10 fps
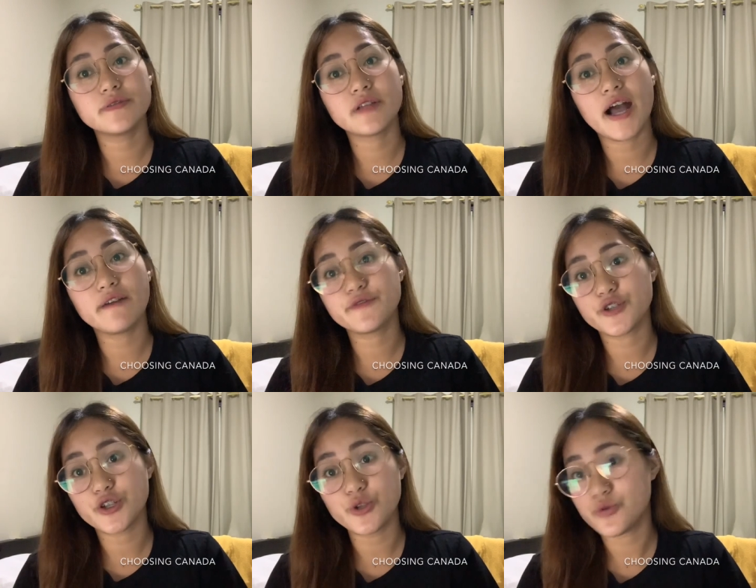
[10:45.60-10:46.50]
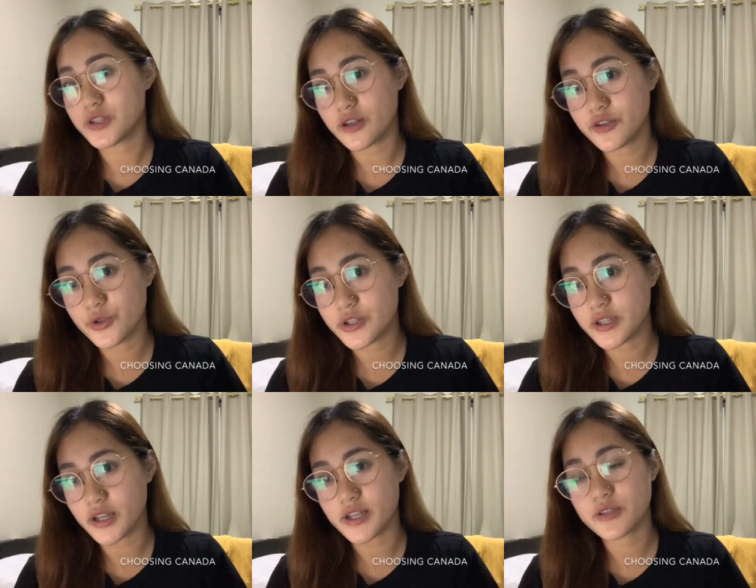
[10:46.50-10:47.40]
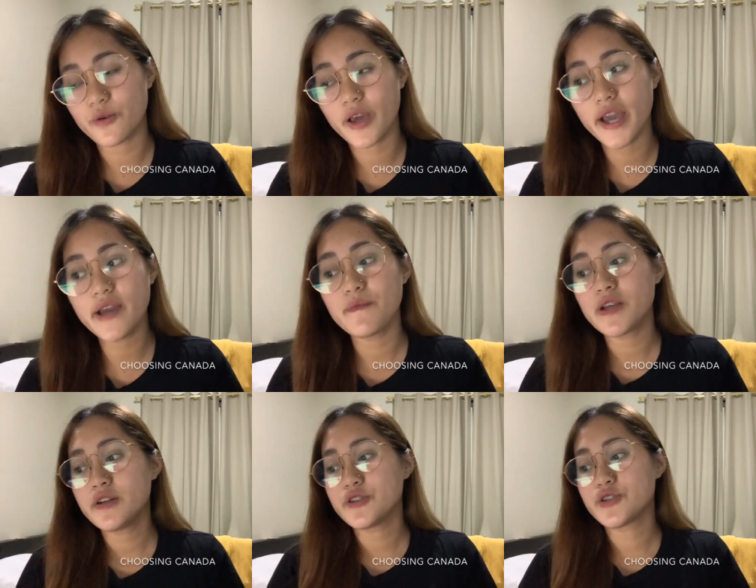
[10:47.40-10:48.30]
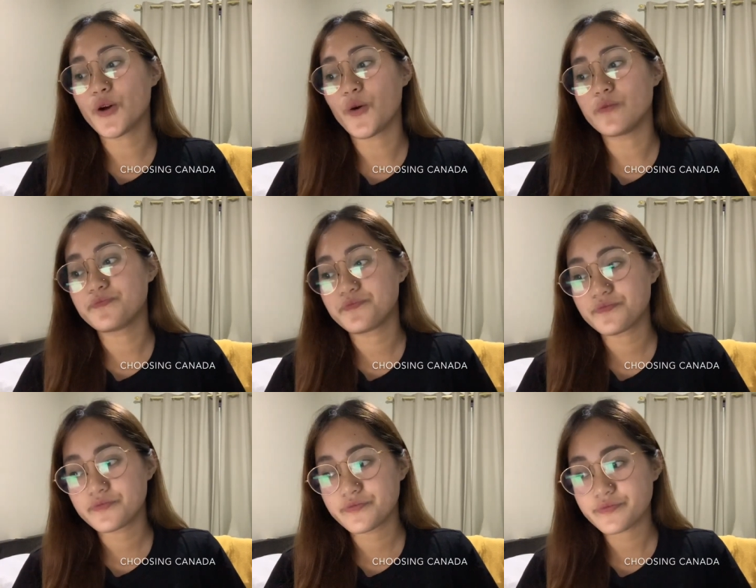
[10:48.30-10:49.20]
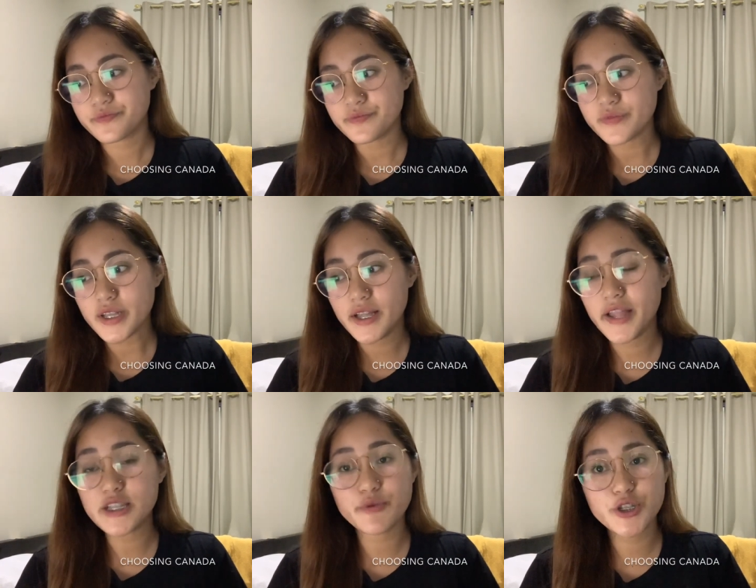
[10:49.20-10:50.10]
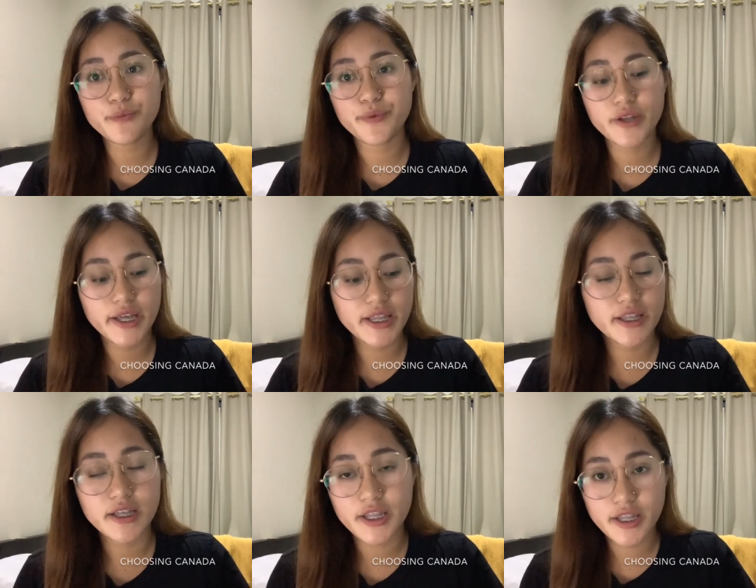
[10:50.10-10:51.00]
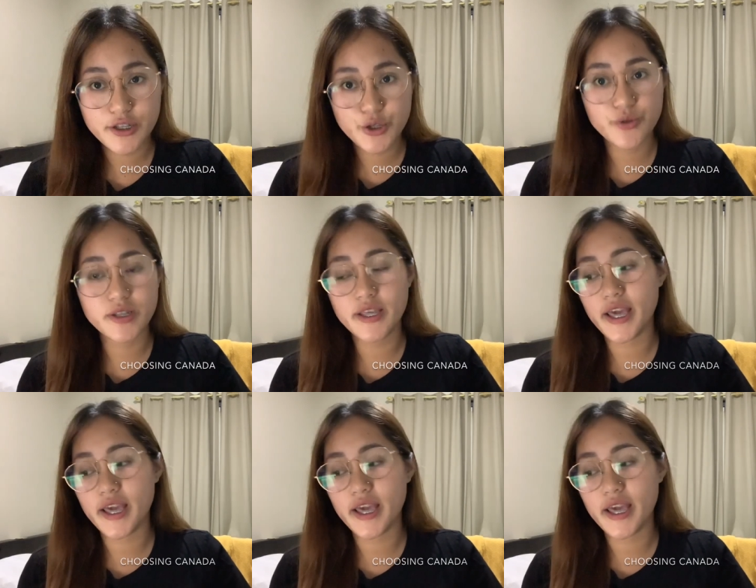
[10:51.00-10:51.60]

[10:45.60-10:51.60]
after your studies. Okay, so that's what you put in choosing